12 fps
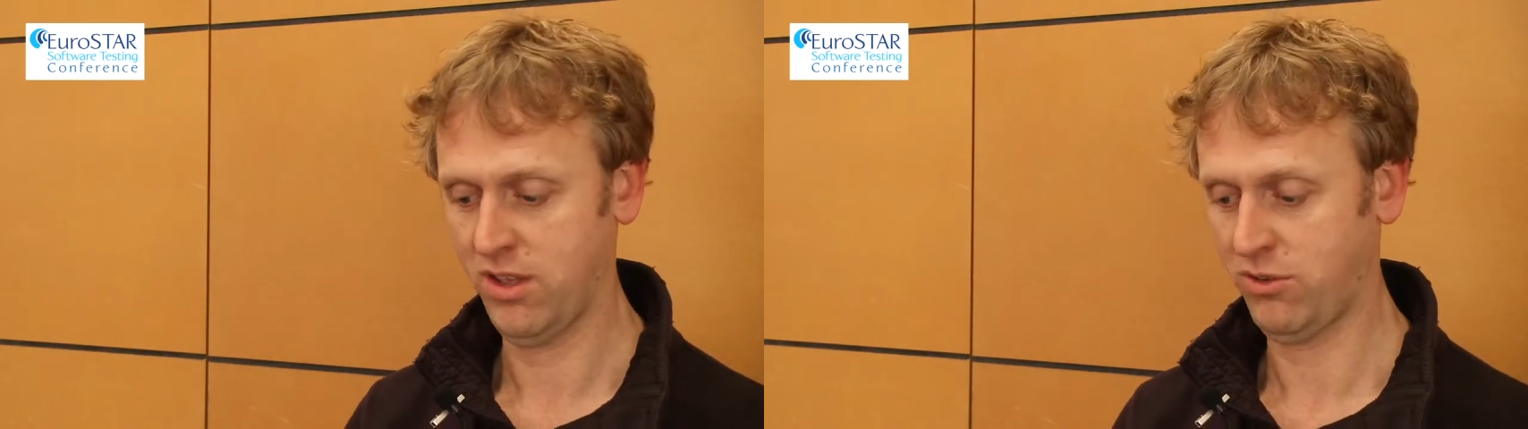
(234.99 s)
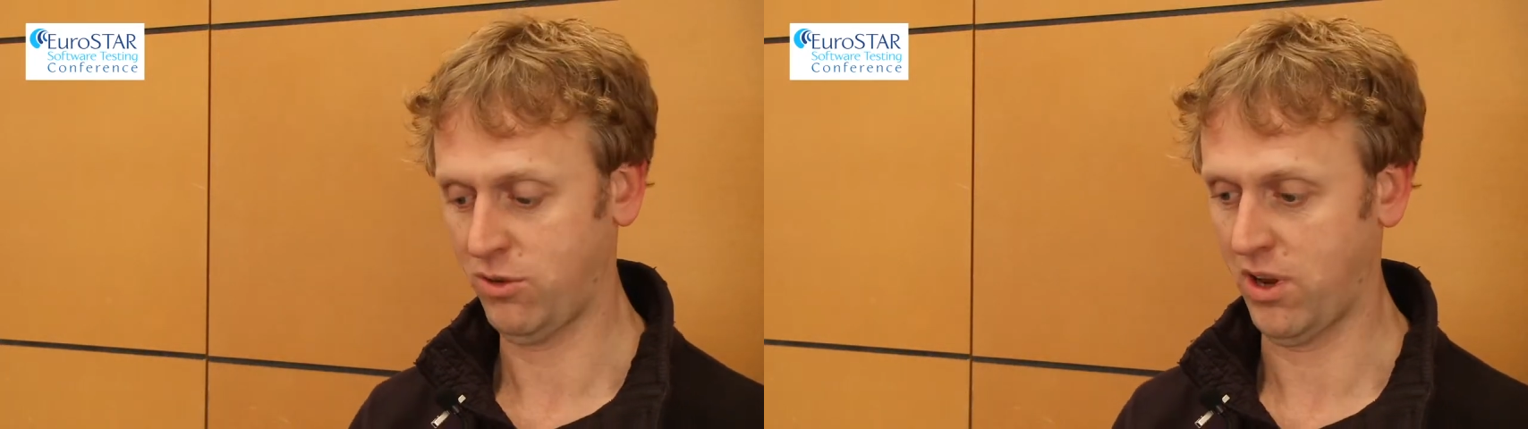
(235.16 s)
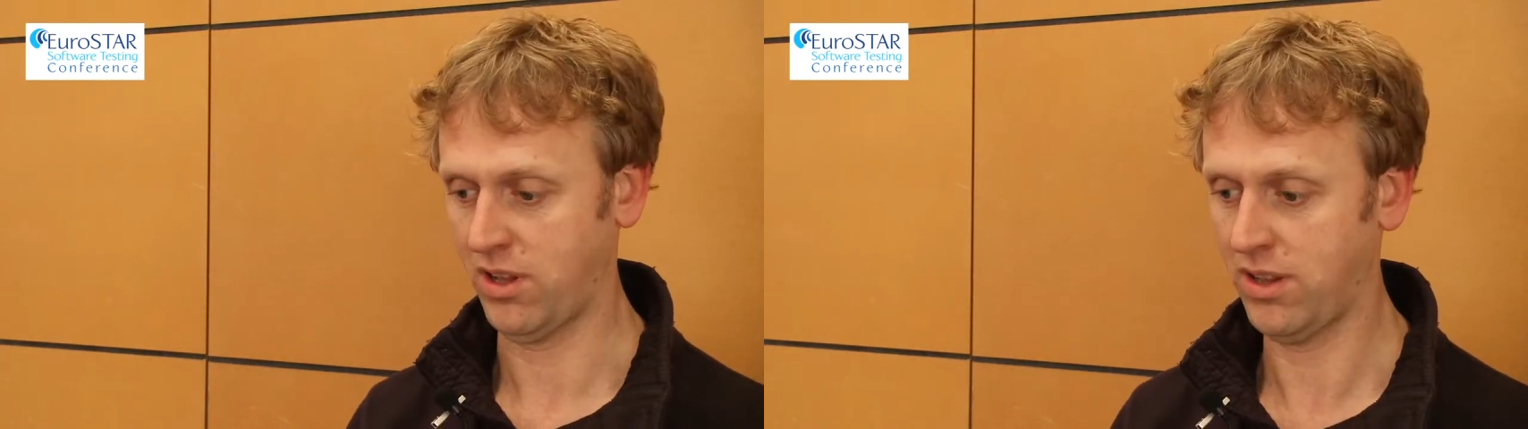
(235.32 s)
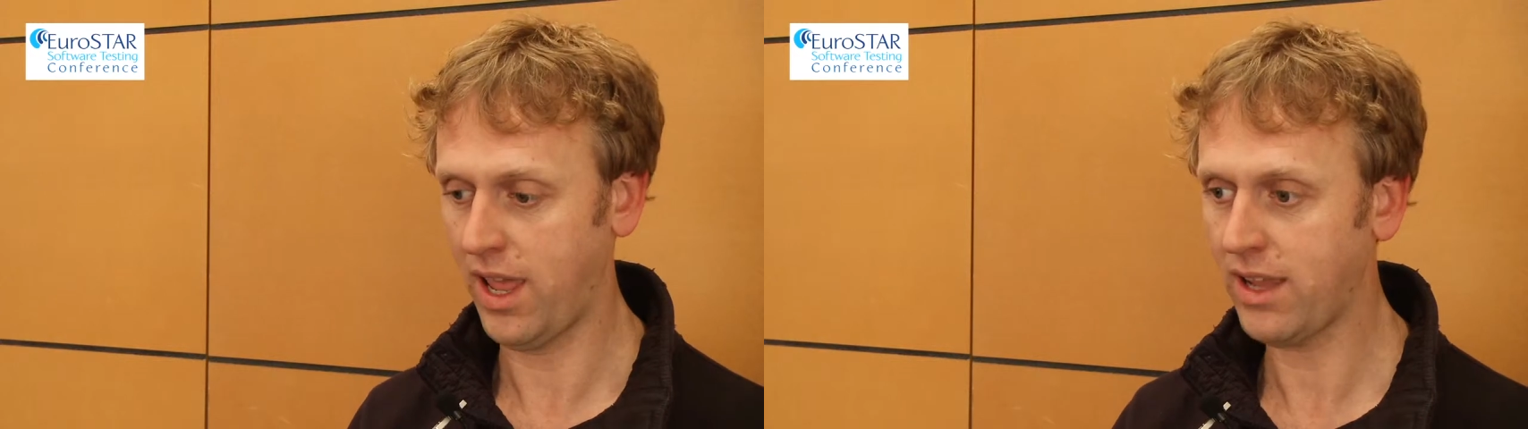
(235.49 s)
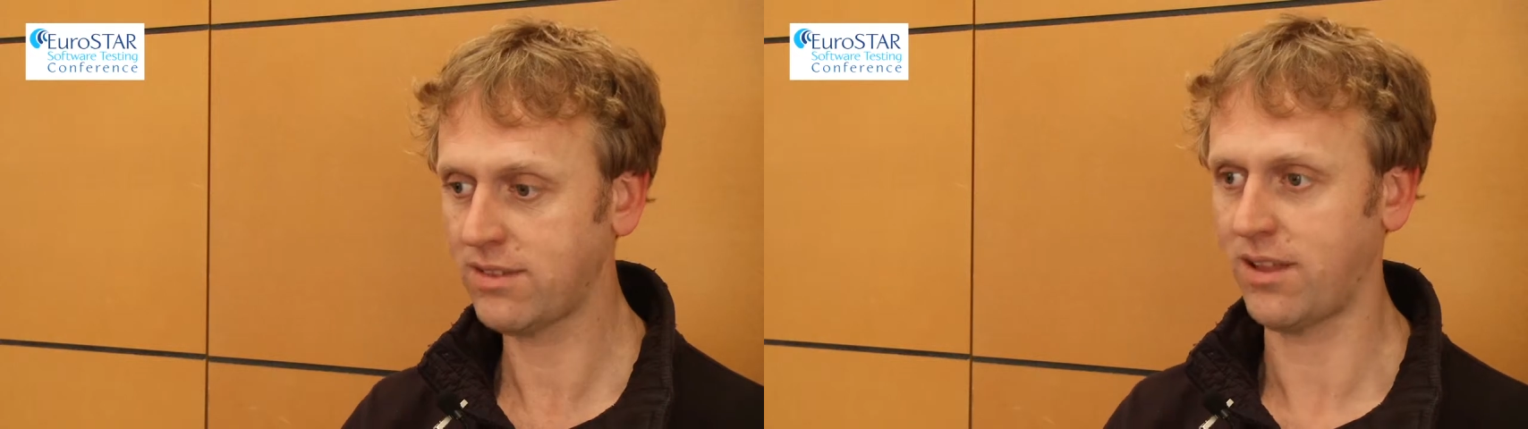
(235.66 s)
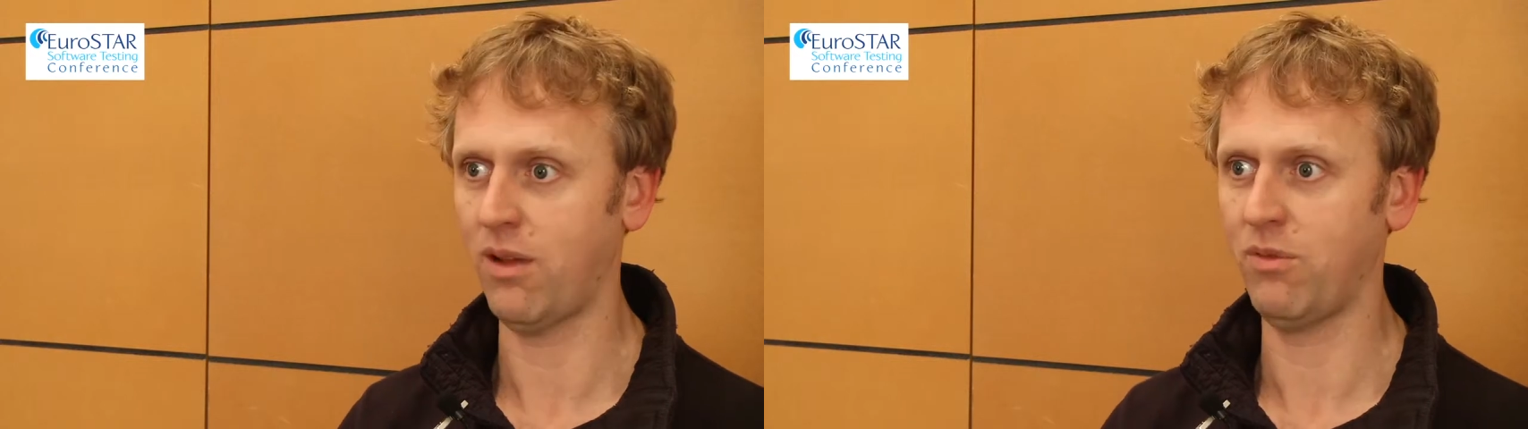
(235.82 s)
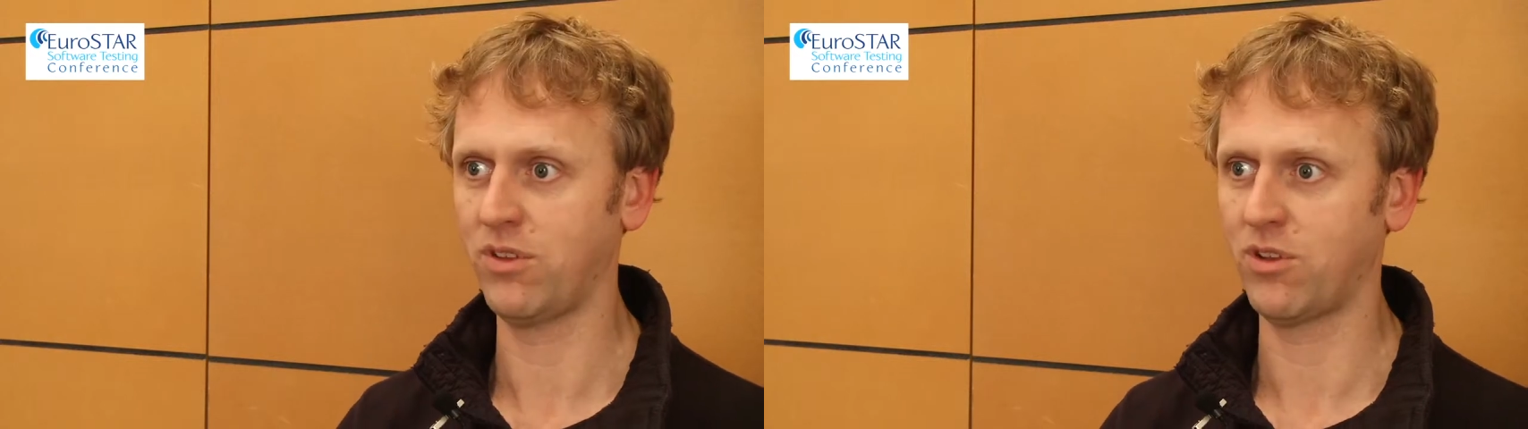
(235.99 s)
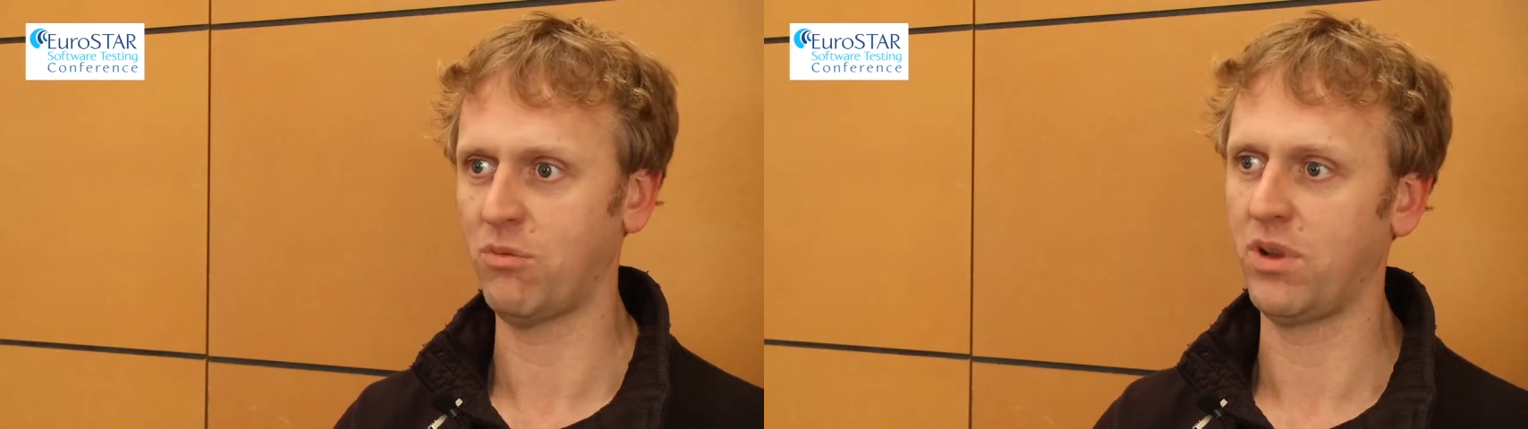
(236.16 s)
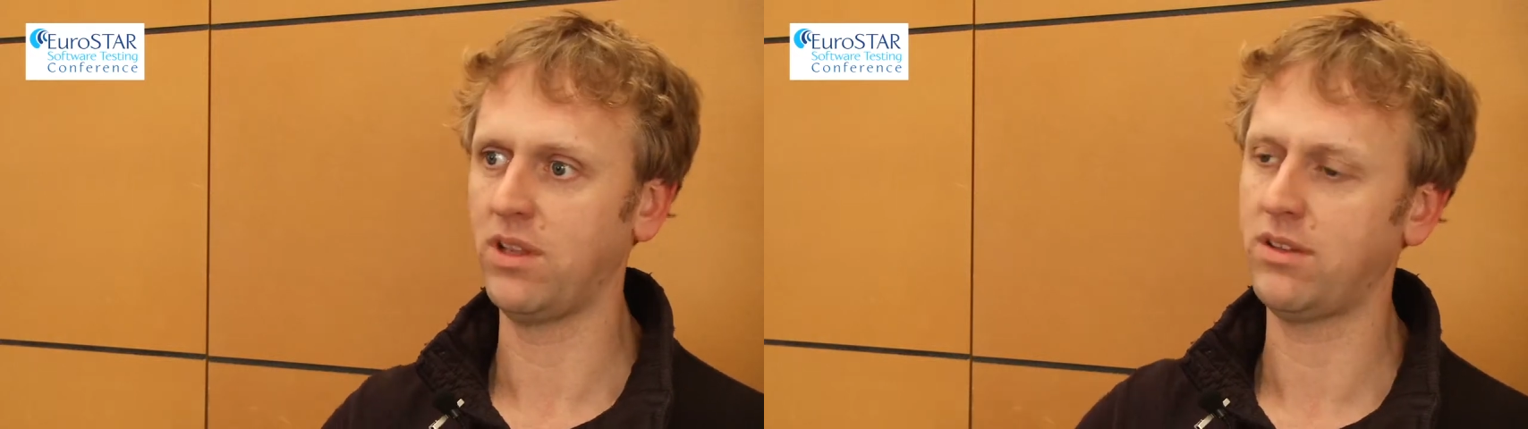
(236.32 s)
So that next time when
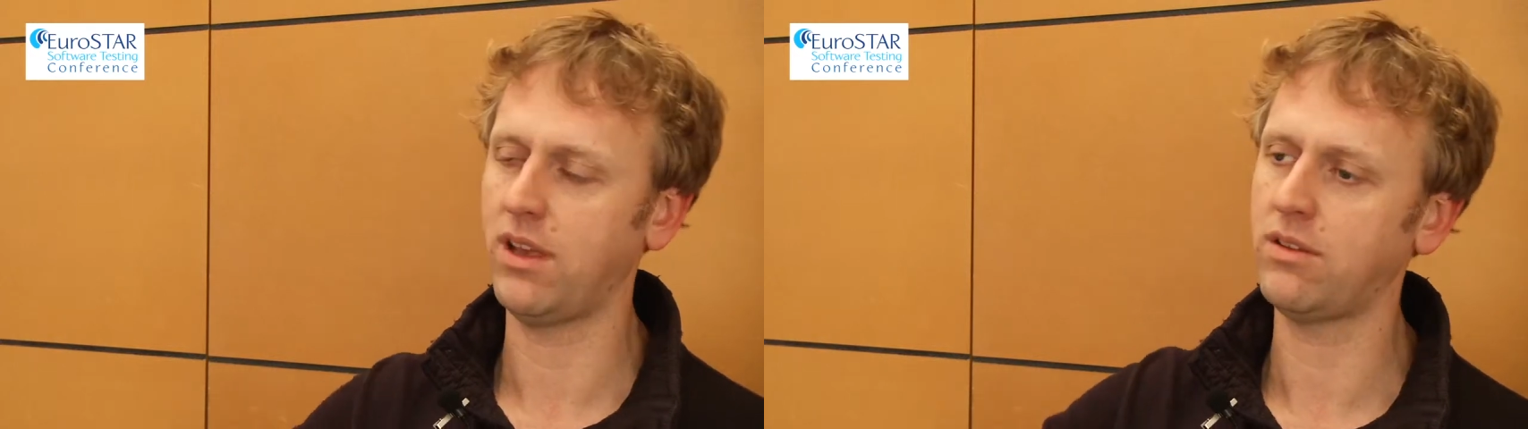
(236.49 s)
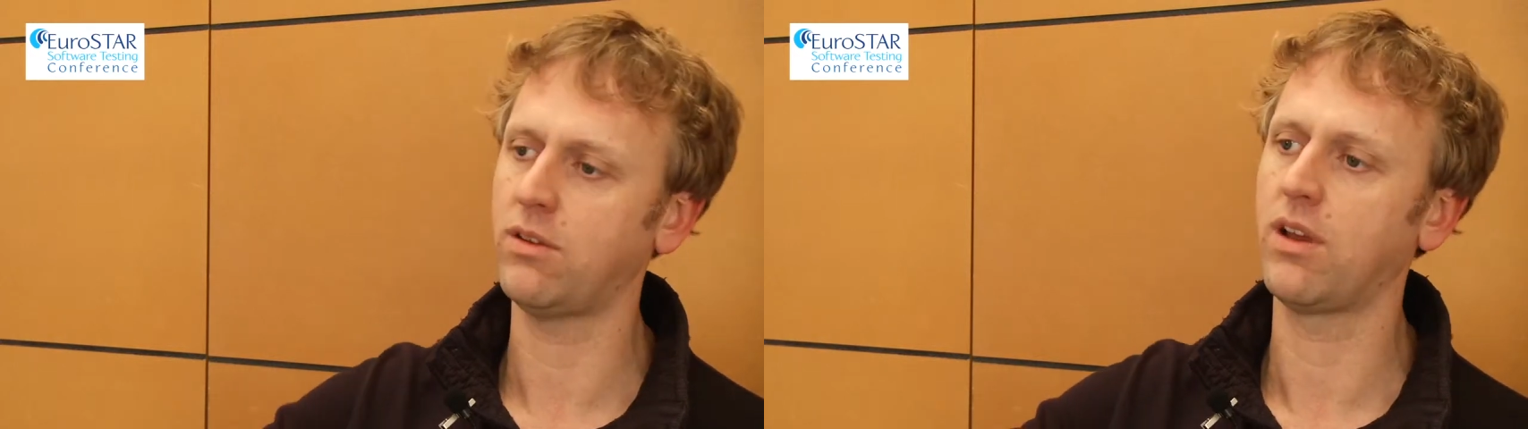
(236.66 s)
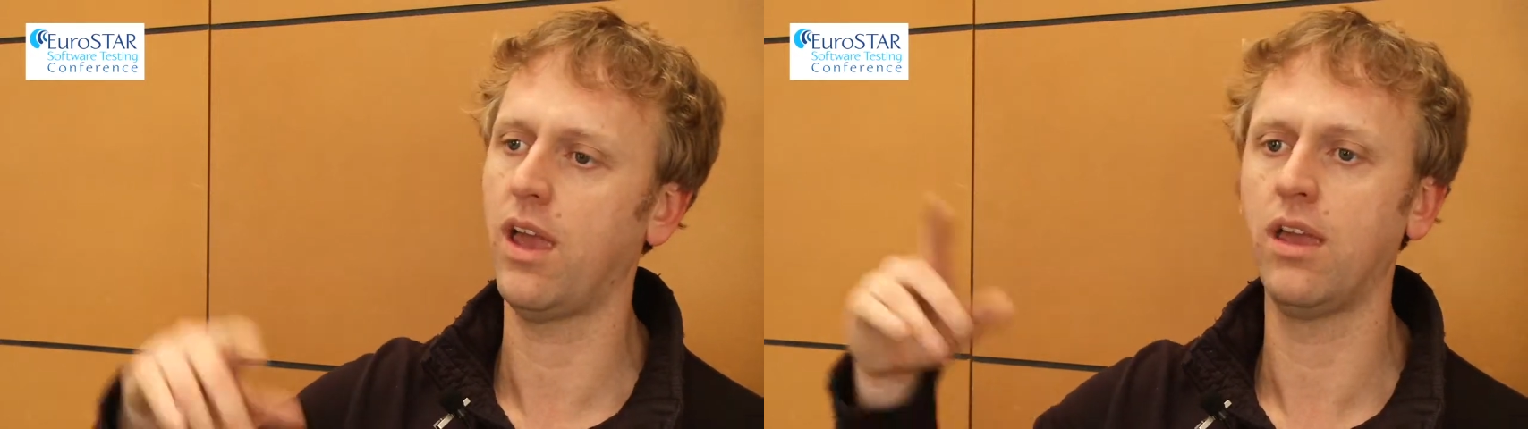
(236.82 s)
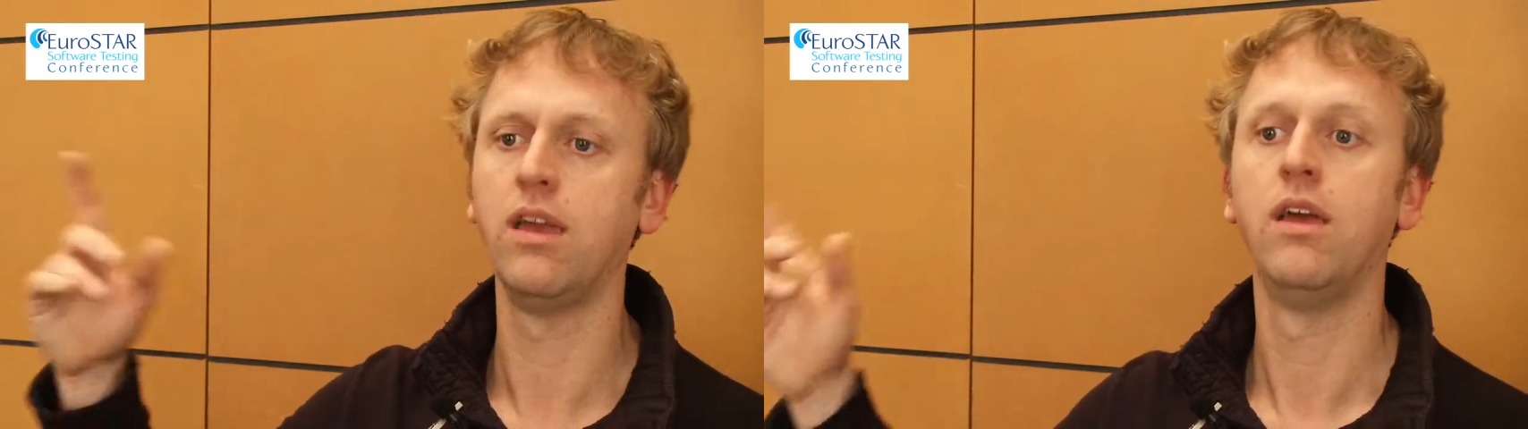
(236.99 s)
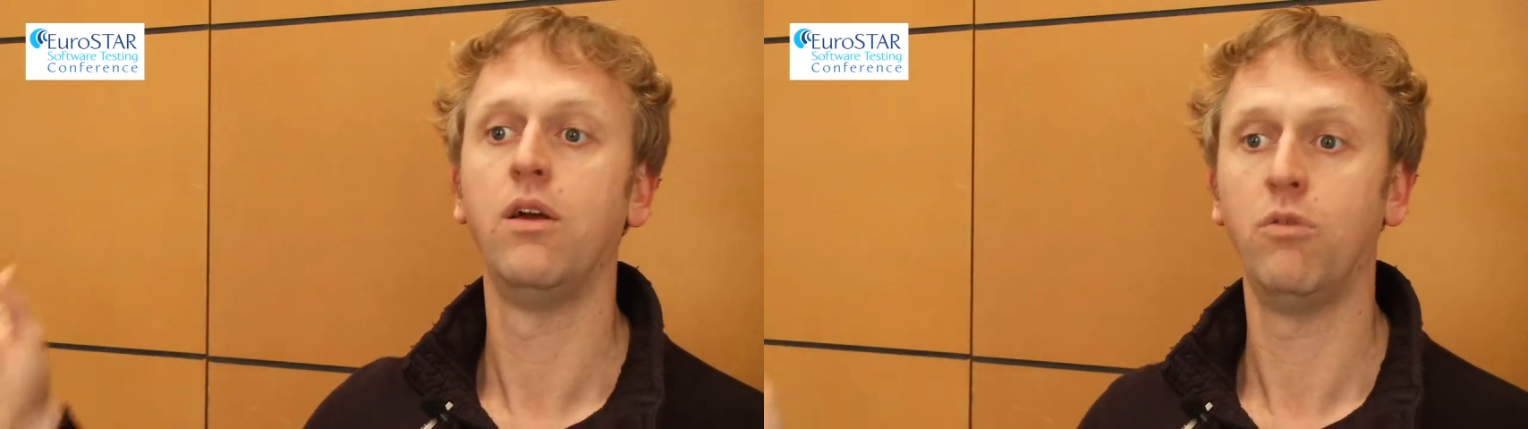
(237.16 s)
somebody says, okay,